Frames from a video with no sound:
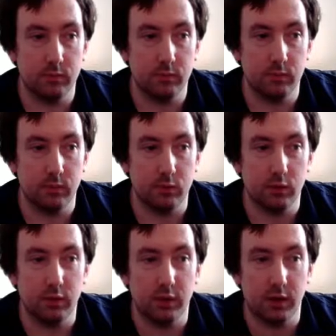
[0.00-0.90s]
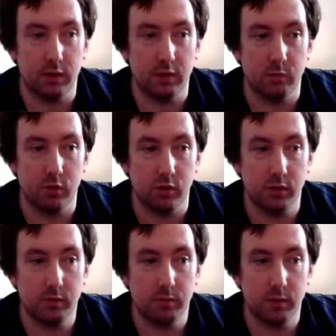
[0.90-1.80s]
And look at the SMG,
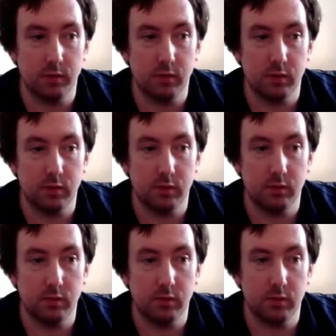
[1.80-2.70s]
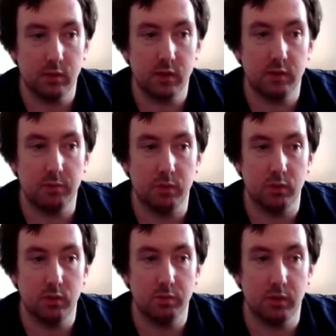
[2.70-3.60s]
I mean, 60
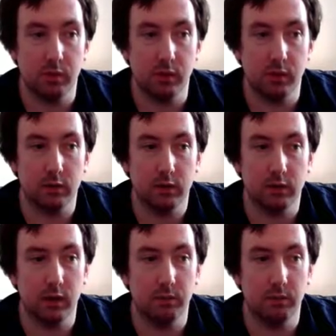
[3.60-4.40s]
bullets per clip,